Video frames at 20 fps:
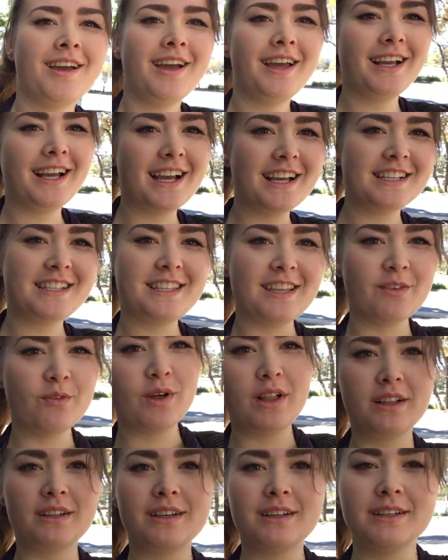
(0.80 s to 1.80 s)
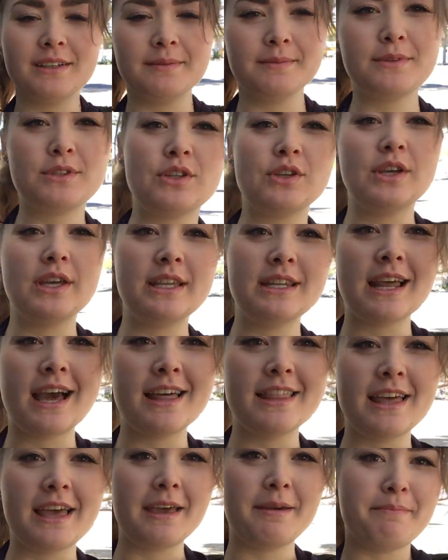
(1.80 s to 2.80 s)
Hi guys, and welcome to
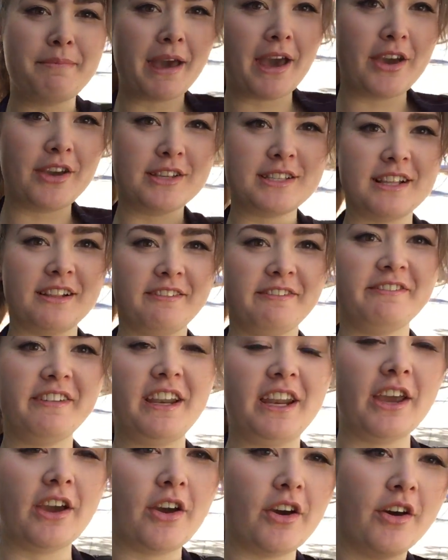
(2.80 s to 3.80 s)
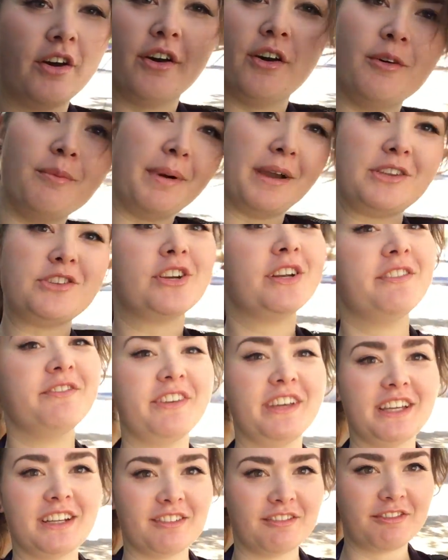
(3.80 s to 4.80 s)
another Empower Yourself video by Chillin'
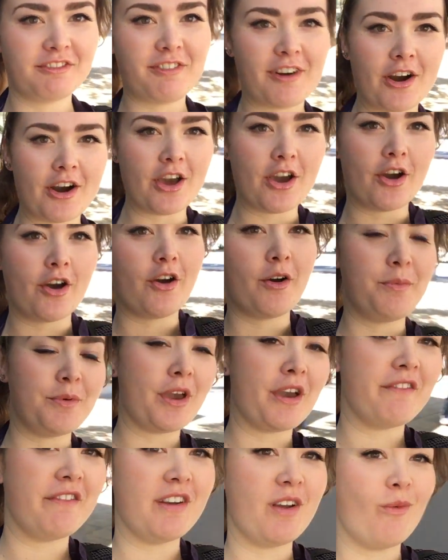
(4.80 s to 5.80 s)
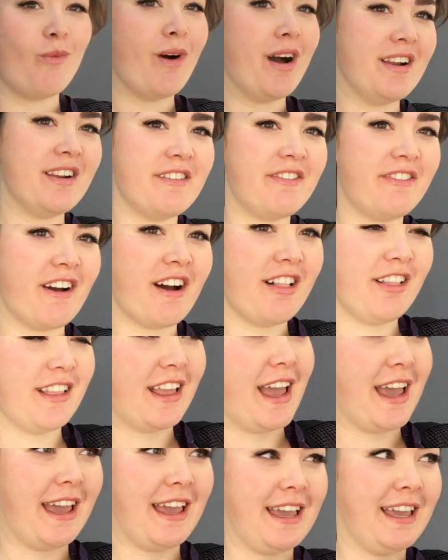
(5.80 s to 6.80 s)
Vegan and Frodo. Hope you're having a wonderful
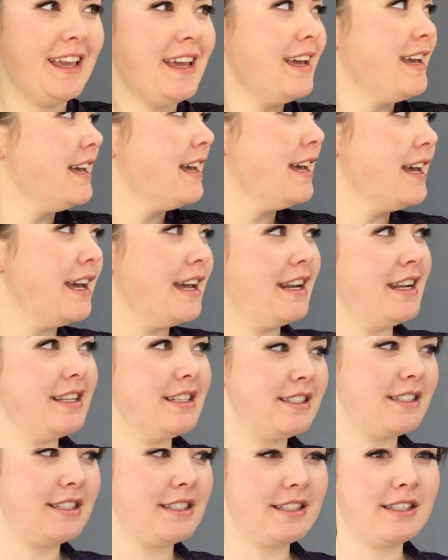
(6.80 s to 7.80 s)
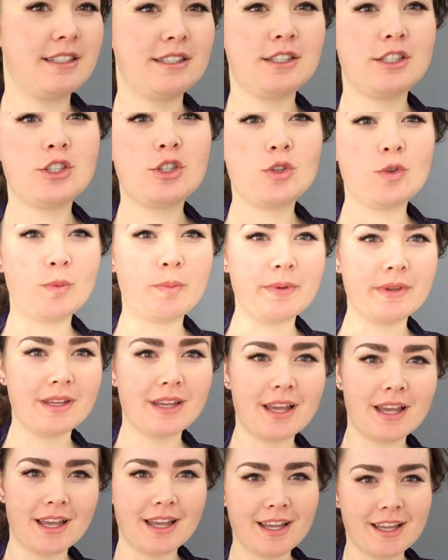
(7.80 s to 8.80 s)
day. It is
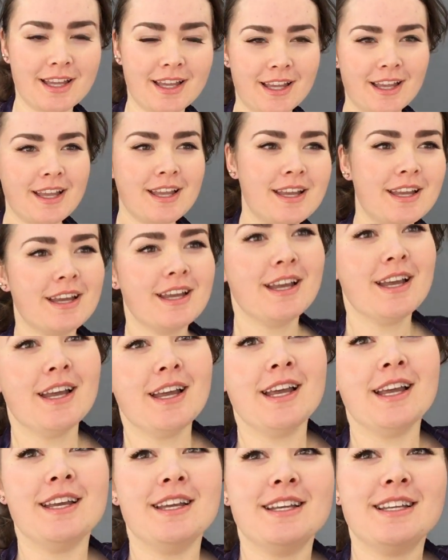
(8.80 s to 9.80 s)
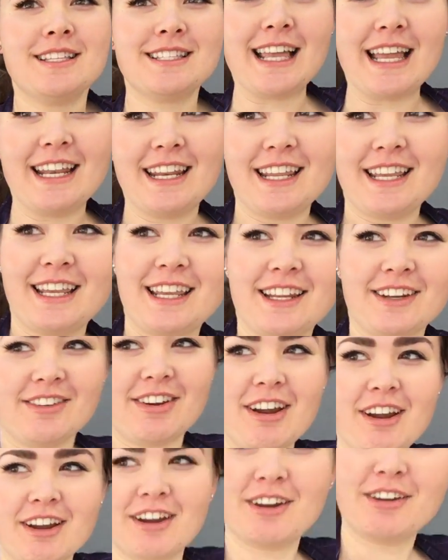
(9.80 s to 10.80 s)
super sunny
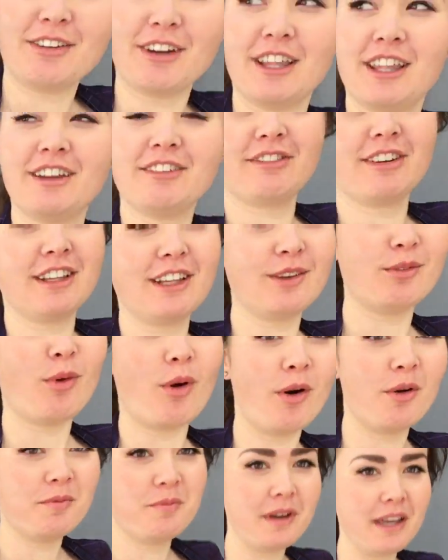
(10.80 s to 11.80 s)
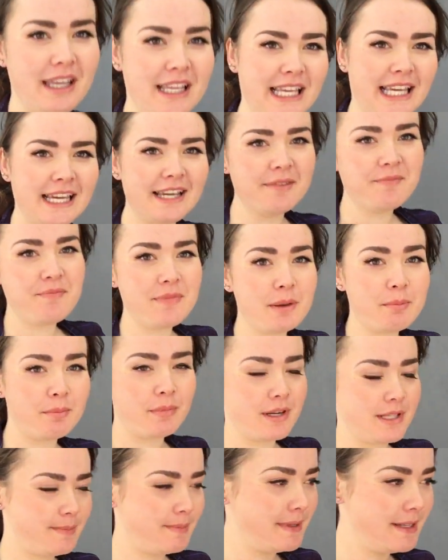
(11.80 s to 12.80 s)
and really, really warm here in
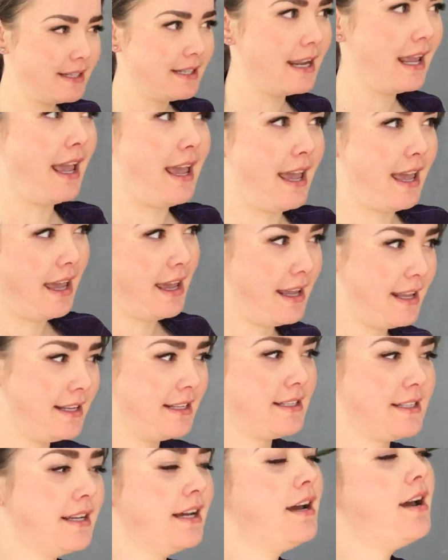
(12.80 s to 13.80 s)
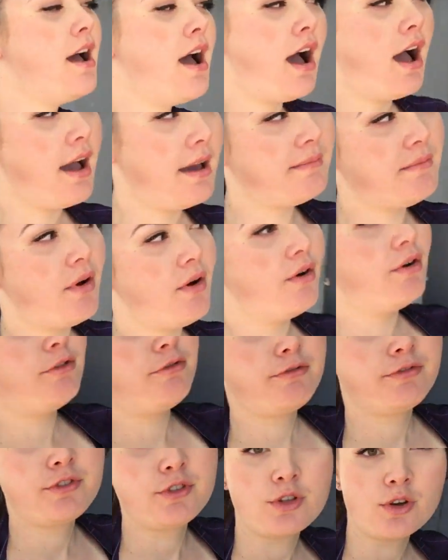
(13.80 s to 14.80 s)
Brisbane, and I'm
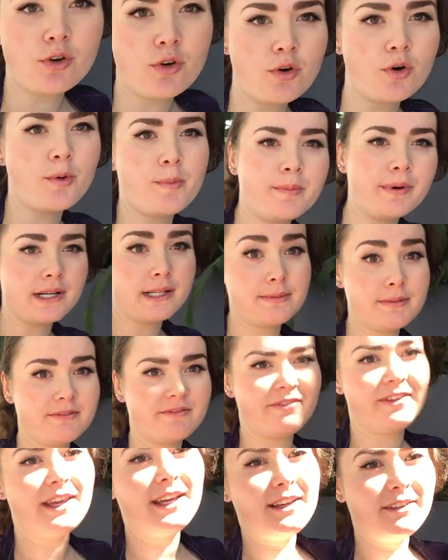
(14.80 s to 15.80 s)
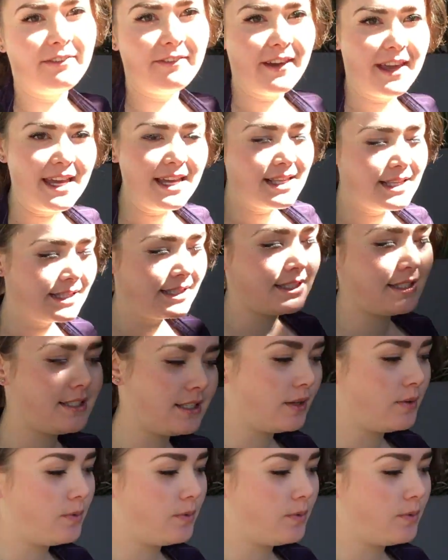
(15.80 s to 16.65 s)
off to Brisbane Veg Fest,